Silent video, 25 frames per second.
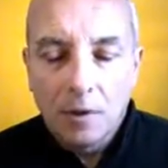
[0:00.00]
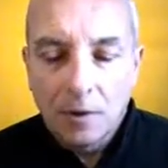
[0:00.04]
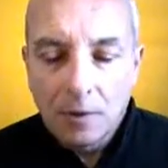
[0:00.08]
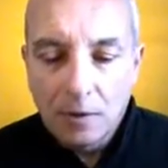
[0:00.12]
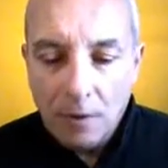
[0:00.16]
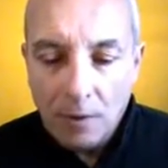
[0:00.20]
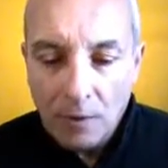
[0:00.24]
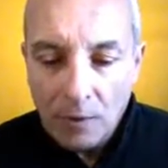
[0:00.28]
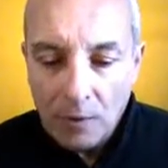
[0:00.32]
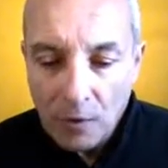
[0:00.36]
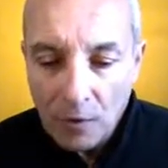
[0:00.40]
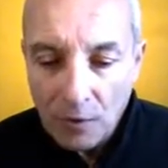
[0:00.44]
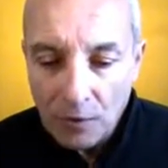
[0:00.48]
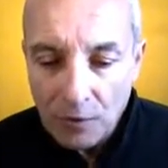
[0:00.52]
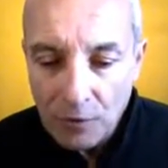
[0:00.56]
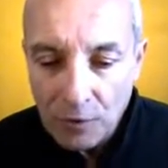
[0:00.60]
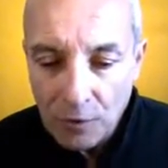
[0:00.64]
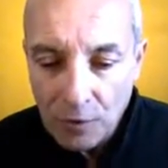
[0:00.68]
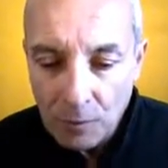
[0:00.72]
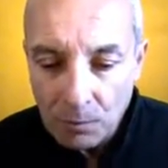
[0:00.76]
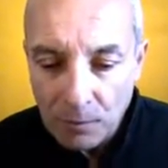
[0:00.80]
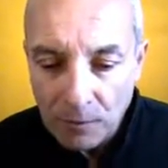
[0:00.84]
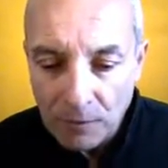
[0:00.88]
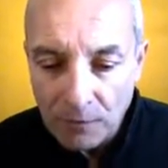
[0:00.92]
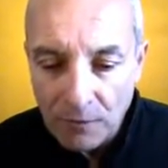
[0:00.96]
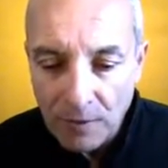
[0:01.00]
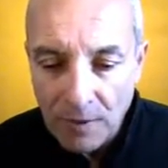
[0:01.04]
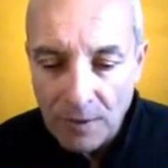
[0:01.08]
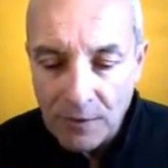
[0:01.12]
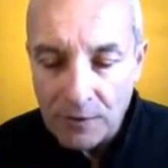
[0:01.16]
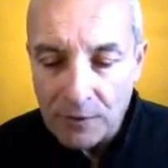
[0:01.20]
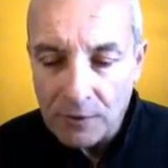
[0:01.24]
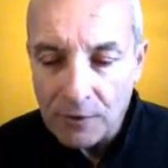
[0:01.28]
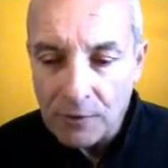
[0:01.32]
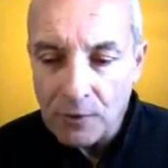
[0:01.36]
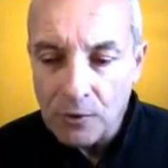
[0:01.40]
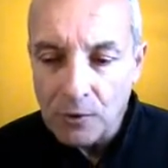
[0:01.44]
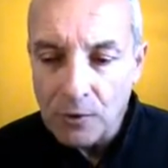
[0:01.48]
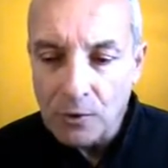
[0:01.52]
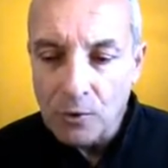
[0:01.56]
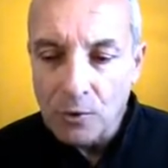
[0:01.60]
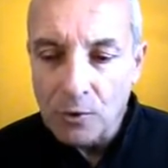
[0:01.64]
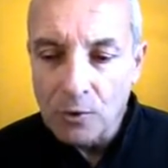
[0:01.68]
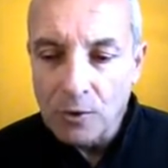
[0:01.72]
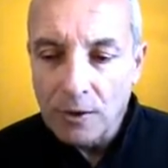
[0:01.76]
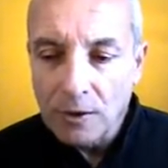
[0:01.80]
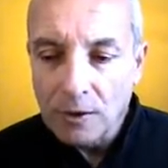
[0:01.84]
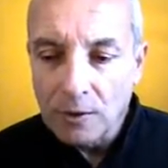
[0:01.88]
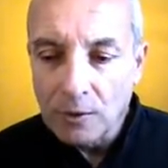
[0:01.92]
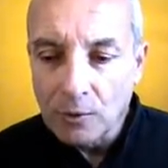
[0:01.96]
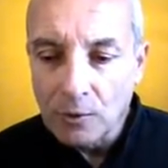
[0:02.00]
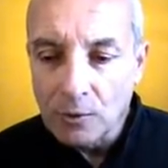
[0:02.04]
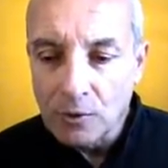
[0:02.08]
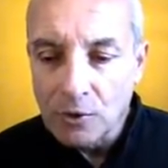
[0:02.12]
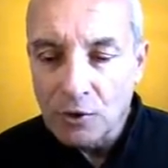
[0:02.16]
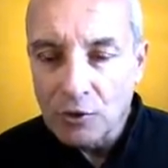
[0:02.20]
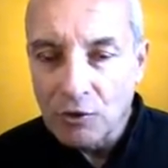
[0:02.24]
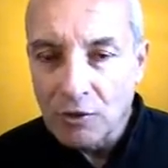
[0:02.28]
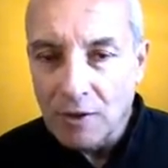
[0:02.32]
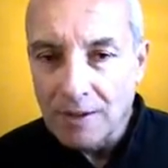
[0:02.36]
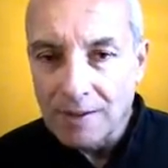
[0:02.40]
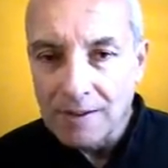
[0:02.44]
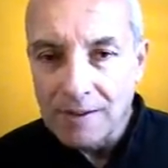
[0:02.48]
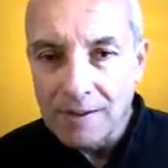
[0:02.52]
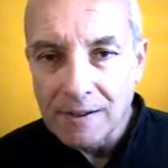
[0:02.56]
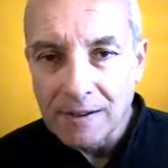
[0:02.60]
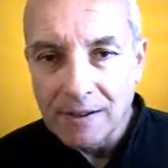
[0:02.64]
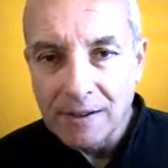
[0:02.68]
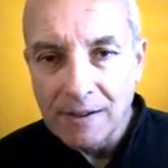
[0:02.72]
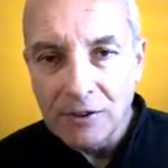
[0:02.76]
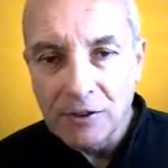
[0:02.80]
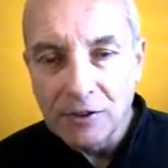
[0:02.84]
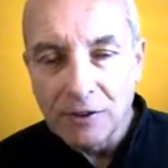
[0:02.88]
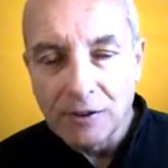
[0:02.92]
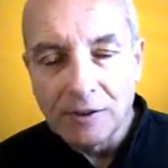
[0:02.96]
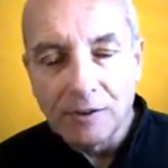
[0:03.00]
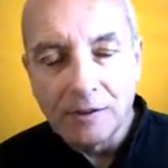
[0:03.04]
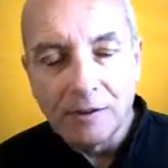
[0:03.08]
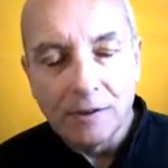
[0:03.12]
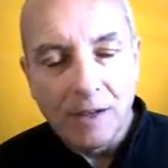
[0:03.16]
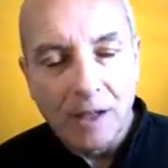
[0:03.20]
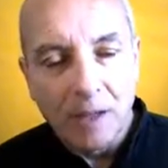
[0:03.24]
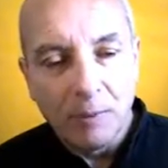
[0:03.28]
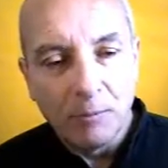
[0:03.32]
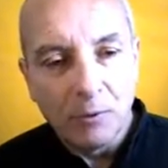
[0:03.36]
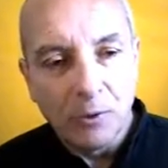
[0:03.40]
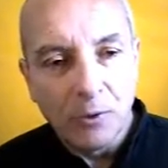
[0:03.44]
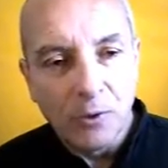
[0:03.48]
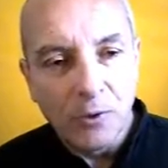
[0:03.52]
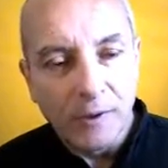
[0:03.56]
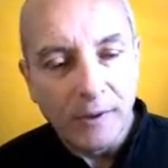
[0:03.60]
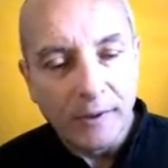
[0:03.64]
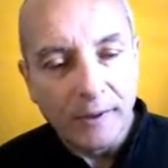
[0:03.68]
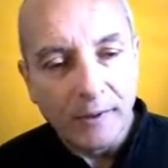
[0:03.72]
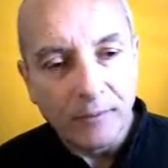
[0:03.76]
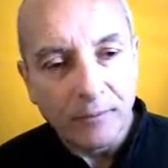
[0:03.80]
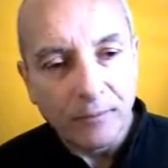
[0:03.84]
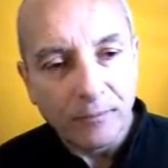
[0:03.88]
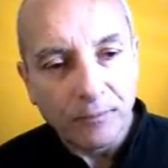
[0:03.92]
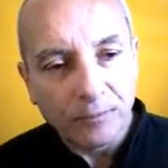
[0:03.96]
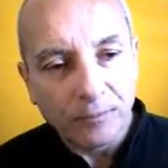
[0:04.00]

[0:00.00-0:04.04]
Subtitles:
Now, according to Professor Suzuki, whose translation I'm using,